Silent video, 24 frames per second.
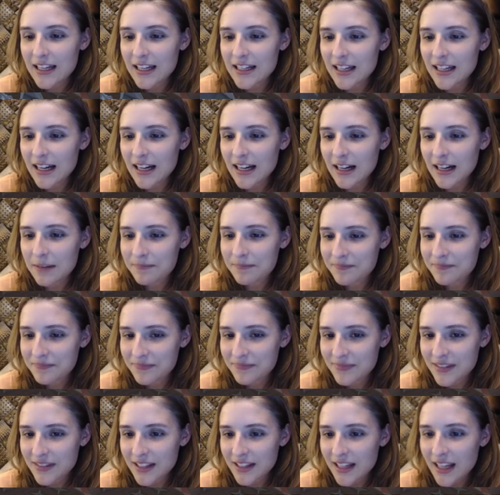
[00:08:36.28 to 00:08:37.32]
uh,
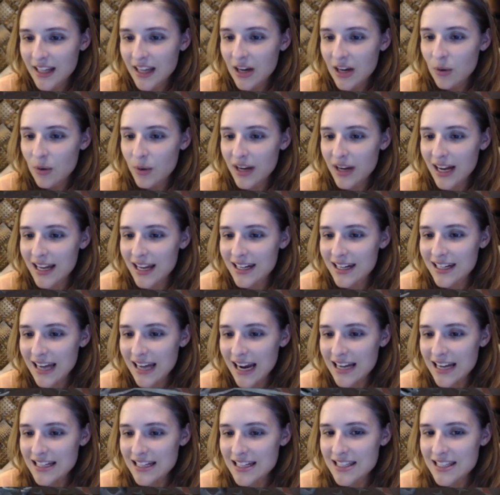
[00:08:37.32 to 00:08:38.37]
we got
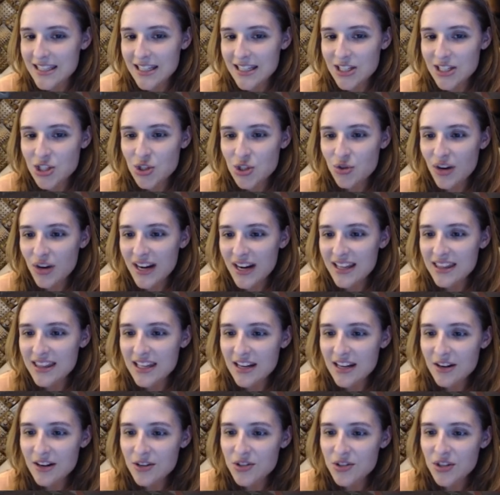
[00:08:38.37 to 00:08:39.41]
96 strength
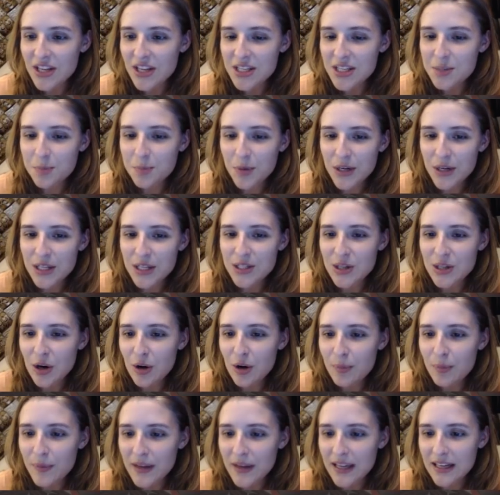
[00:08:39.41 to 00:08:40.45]
here, so that's pretty
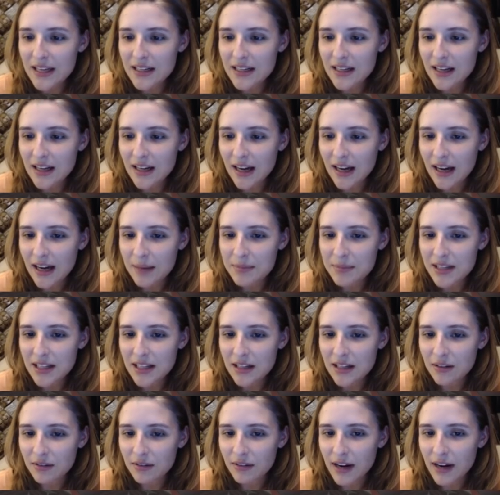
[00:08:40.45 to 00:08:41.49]
dope. And uh, I'm
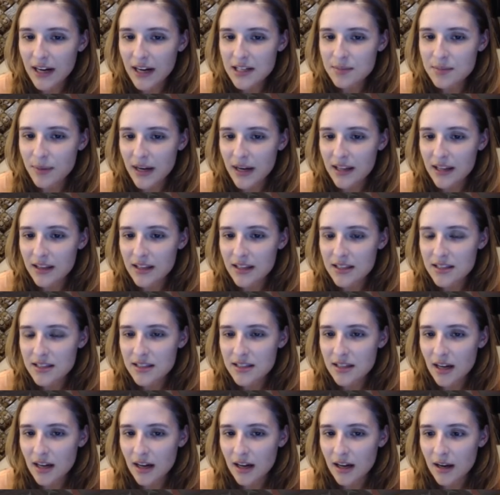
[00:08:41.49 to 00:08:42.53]
getting wrecked by this
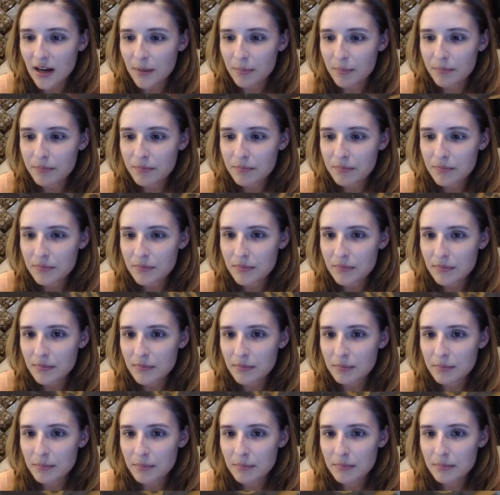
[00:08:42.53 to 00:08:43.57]
um,
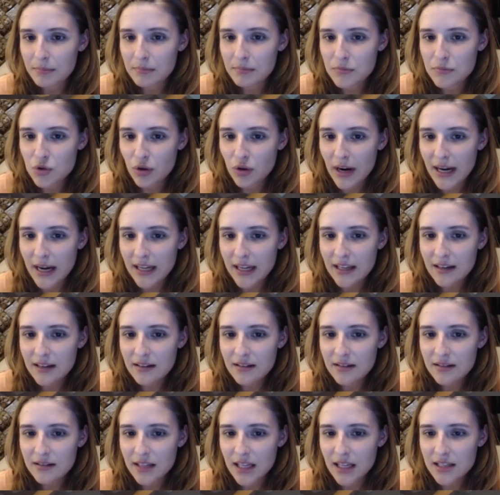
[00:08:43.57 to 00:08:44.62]
dragon.
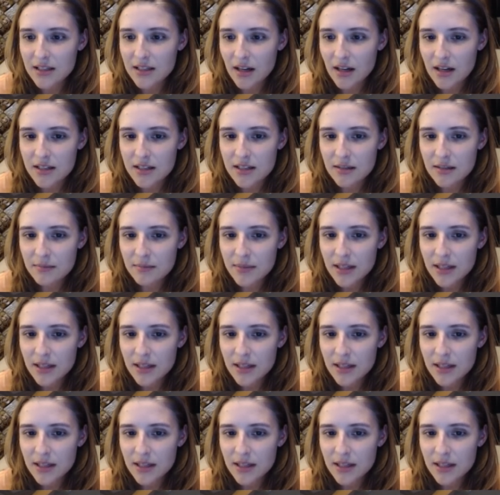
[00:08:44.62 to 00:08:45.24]
That's awesome.